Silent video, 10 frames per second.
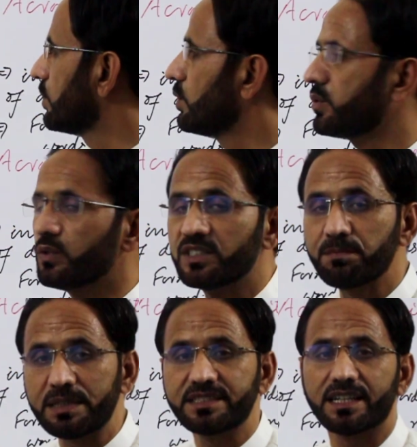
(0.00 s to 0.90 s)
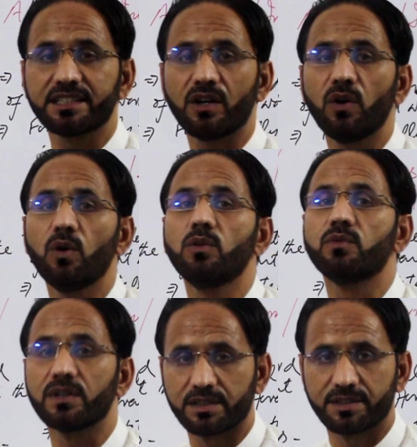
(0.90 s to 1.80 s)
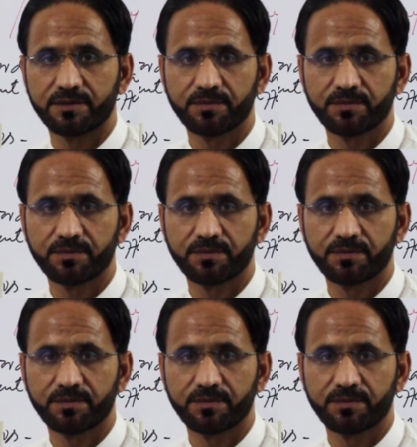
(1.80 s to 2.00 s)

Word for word: used to represent the whole word.